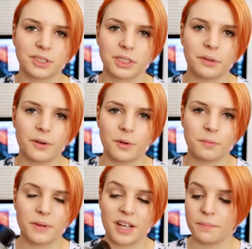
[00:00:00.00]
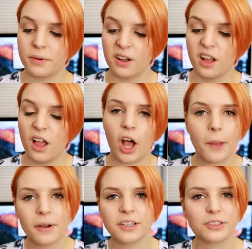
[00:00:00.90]
Thought I would be, but
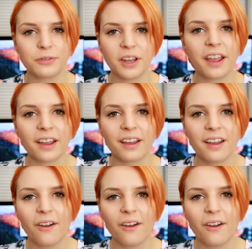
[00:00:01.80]
I persevere.